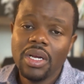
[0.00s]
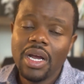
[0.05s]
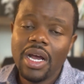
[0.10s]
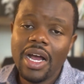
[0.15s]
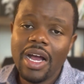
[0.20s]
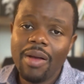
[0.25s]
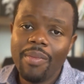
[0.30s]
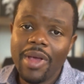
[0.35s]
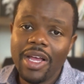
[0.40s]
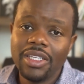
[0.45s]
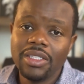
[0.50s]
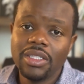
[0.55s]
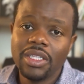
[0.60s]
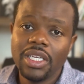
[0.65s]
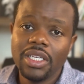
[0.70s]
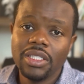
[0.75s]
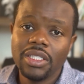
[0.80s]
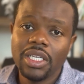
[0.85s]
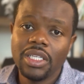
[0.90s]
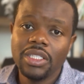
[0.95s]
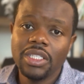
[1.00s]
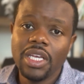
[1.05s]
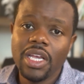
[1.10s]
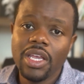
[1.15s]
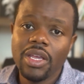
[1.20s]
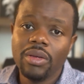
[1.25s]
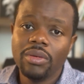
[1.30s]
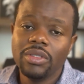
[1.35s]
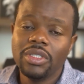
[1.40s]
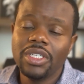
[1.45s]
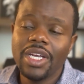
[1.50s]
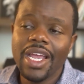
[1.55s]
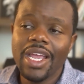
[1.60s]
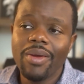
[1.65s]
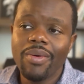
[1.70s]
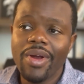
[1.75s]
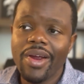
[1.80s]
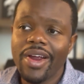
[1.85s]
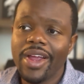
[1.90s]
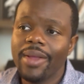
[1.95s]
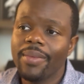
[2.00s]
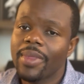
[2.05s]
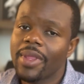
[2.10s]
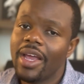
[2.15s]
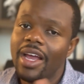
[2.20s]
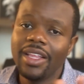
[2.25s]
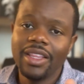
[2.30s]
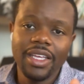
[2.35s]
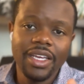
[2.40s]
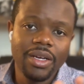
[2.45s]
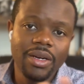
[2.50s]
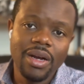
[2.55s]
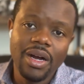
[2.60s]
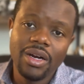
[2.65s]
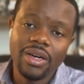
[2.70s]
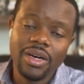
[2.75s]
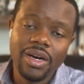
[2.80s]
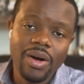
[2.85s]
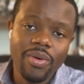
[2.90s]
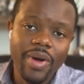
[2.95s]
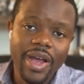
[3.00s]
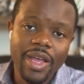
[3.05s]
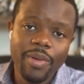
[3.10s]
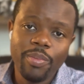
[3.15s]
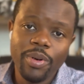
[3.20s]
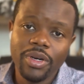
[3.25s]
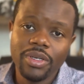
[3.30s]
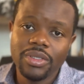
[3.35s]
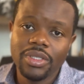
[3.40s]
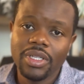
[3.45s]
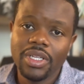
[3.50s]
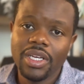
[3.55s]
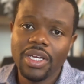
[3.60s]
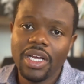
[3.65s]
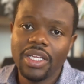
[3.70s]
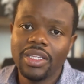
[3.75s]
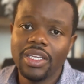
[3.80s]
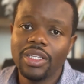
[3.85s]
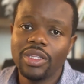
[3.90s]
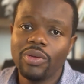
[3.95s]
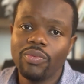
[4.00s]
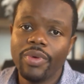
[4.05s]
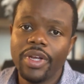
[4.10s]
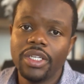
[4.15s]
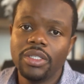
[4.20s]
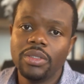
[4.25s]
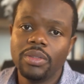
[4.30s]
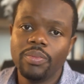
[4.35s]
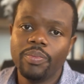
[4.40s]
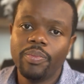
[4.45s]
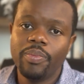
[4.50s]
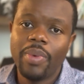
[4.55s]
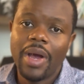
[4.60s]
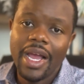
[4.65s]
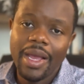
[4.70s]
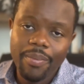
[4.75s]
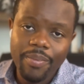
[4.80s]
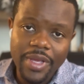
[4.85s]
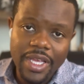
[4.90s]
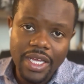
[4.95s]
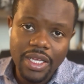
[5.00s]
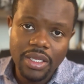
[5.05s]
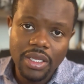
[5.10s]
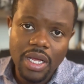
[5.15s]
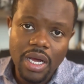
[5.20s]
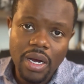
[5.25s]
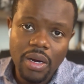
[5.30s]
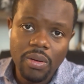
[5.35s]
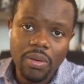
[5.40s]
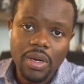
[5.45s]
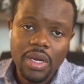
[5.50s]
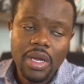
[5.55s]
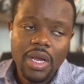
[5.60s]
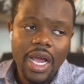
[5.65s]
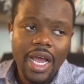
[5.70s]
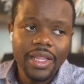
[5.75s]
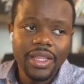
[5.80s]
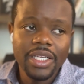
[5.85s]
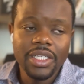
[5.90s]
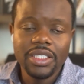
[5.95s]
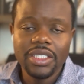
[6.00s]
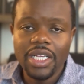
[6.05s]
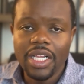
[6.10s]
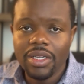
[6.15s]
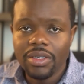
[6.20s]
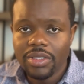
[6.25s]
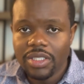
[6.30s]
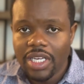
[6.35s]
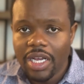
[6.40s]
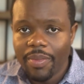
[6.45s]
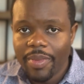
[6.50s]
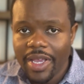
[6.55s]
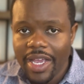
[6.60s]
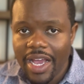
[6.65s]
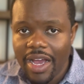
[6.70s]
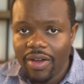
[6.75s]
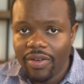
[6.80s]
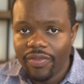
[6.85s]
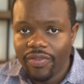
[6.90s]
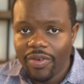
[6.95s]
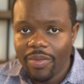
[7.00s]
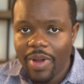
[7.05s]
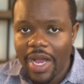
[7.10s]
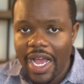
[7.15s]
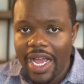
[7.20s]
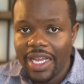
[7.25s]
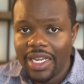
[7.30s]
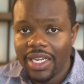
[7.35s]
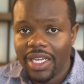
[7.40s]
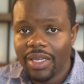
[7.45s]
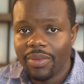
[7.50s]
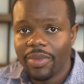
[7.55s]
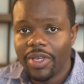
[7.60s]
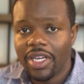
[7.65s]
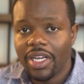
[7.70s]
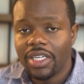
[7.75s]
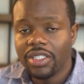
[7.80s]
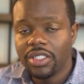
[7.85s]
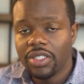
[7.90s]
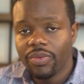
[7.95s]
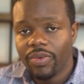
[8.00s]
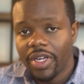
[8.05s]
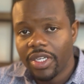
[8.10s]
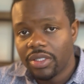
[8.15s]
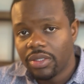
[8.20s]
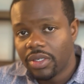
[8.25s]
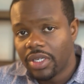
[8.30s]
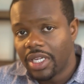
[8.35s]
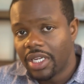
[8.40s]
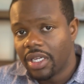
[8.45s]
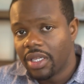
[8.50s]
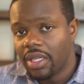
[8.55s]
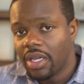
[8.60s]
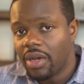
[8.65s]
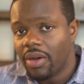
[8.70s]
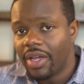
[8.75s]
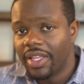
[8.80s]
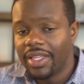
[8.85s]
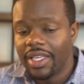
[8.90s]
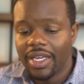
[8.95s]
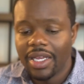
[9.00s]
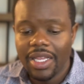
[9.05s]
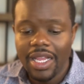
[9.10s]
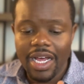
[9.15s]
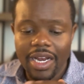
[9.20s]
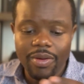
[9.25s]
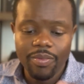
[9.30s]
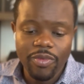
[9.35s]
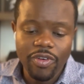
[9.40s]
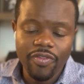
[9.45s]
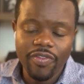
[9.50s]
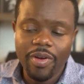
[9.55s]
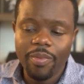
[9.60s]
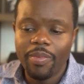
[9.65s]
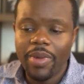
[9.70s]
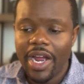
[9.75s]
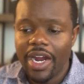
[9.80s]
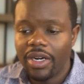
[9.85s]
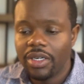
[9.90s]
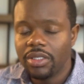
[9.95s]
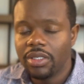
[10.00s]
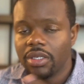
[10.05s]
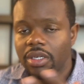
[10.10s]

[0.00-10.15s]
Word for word: um, as things continue. January, I think it'll all go away personally. I think the rates being low, I think sellers coming out from hiding because the rates are getting low. I think a lot of move up buyers are